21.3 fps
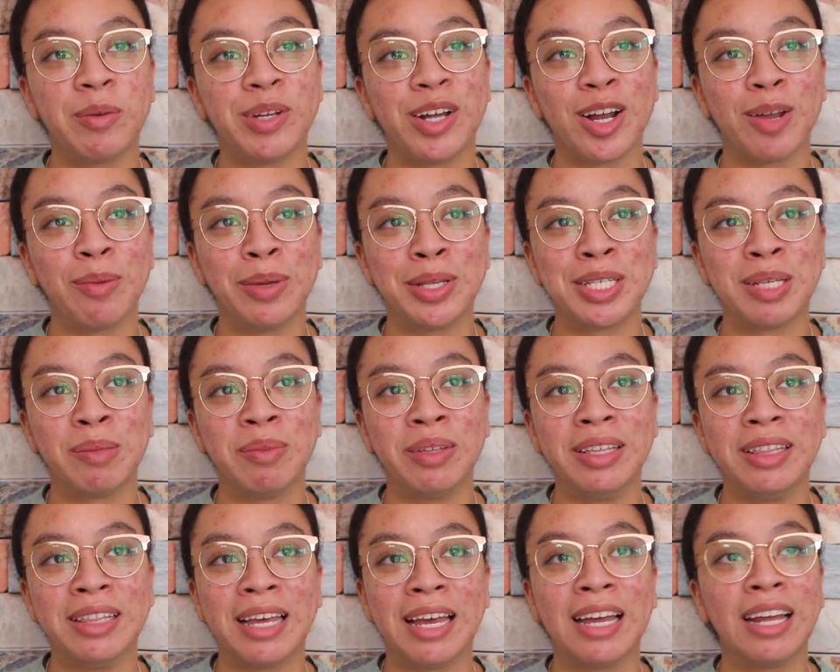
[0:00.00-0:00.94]
be talking about
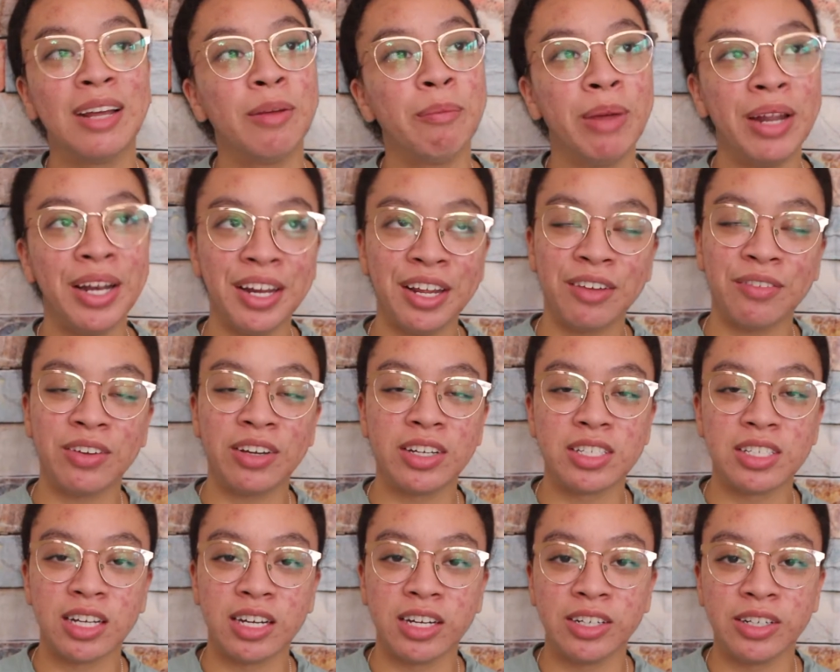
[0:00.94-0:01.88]
something that many of
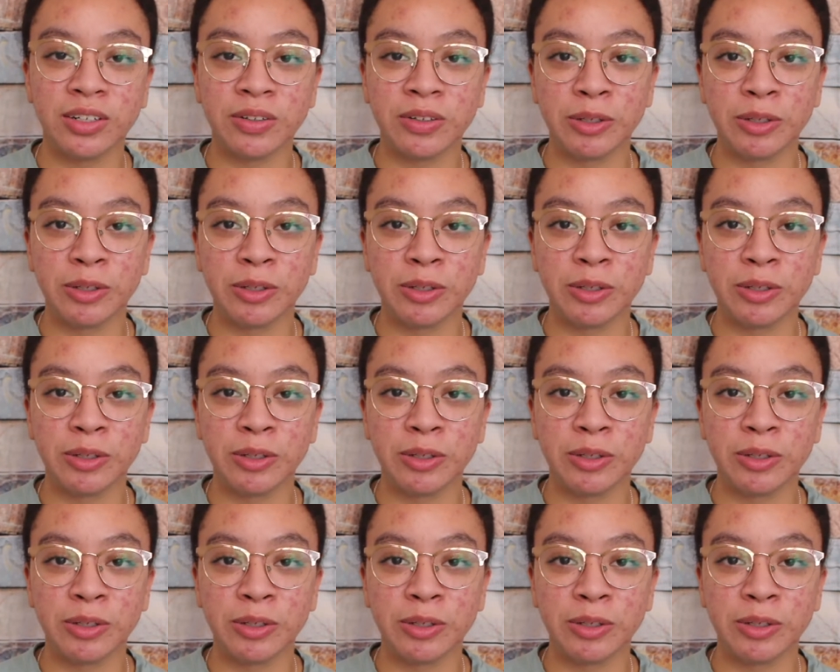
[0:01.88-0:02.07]
us I know